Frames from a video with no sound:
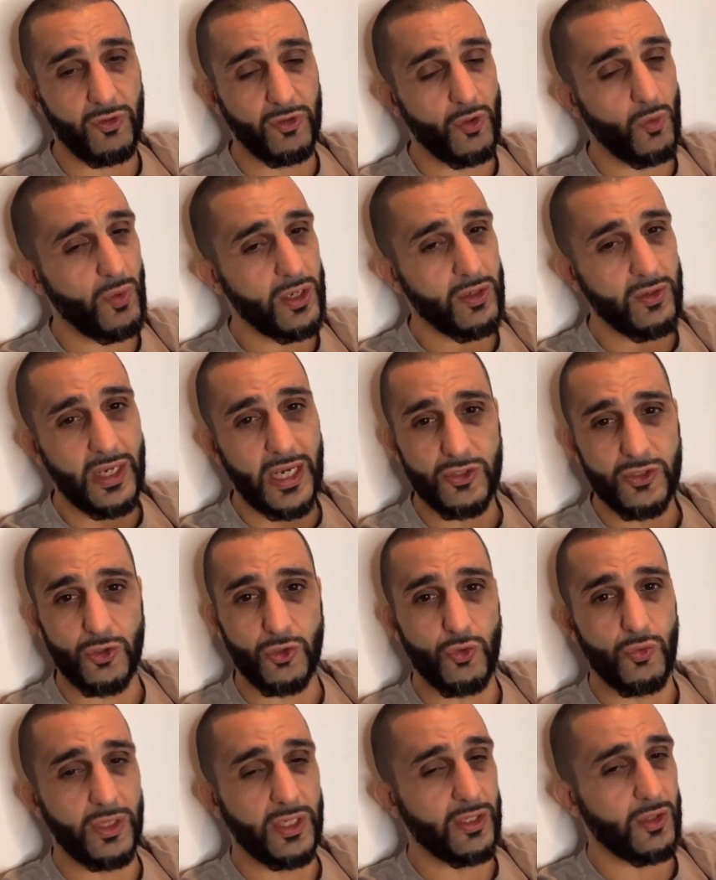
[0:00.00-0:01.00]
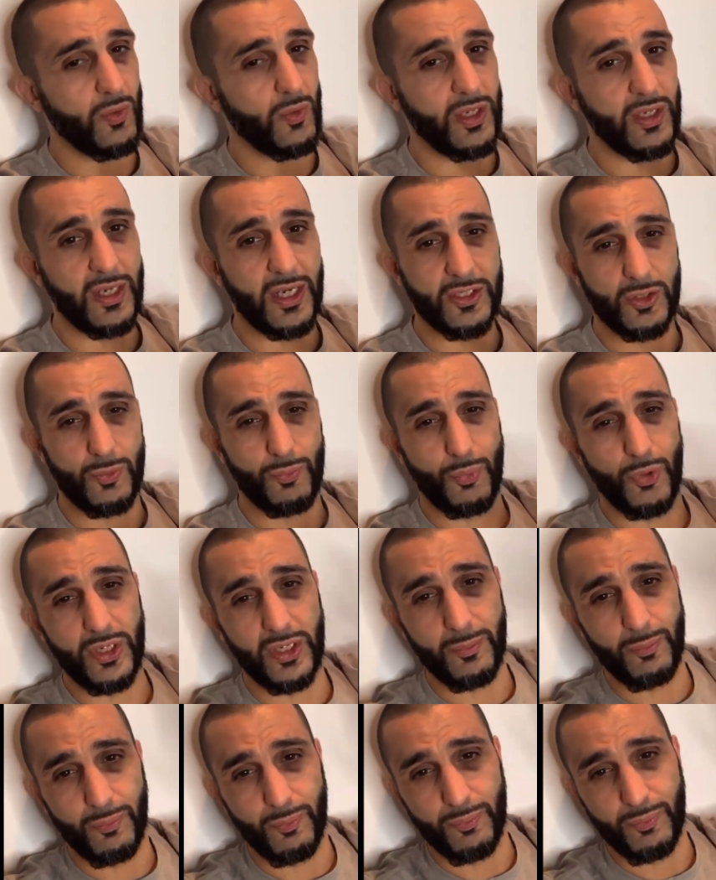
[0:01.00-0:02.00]
The way you guys are doing it, the way you guys are
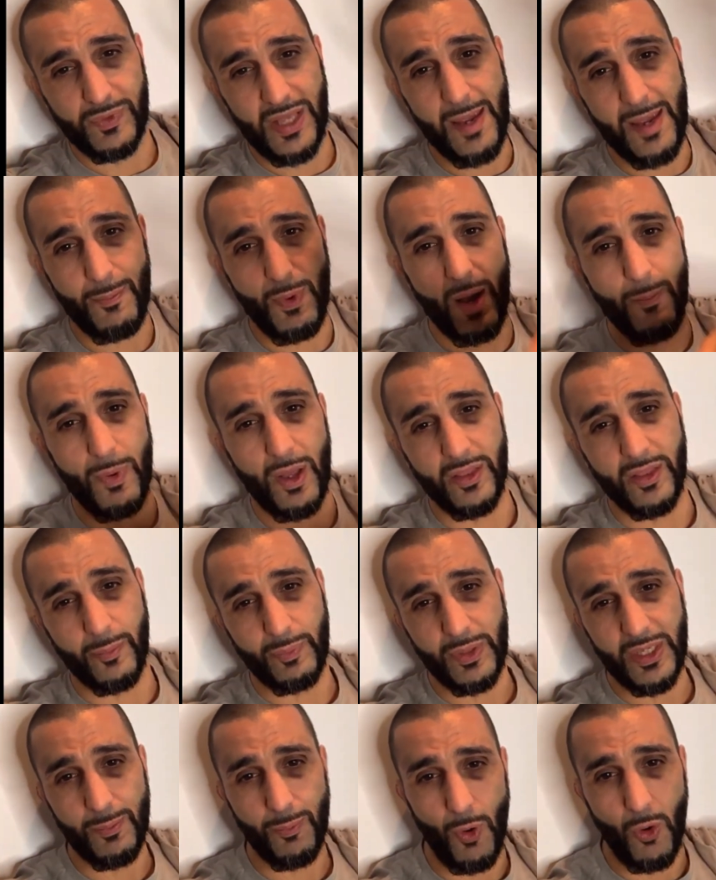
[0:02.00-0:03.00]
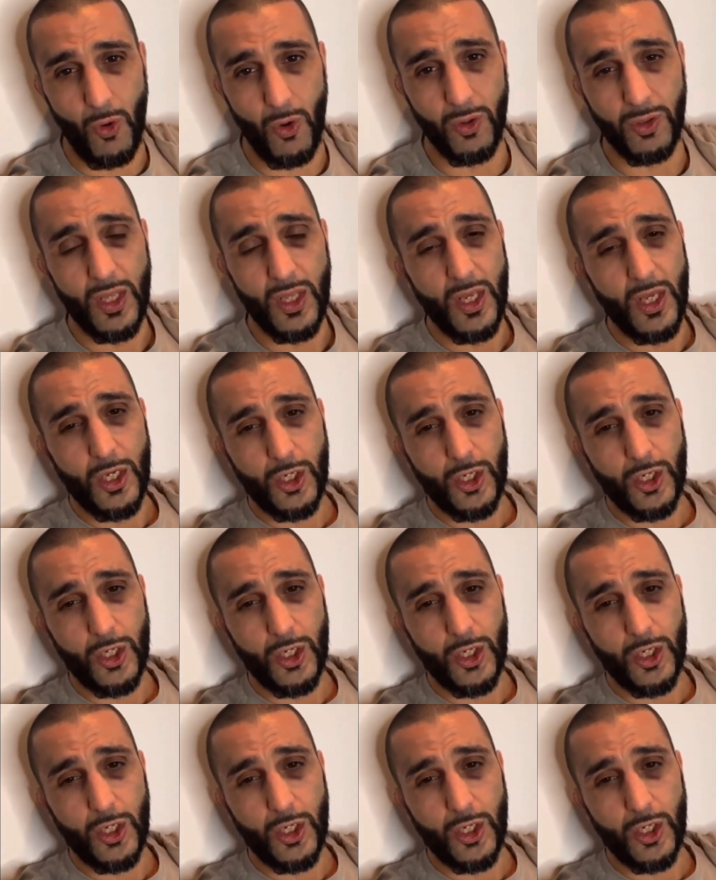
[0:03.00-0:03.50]
putting tape up on the peephole,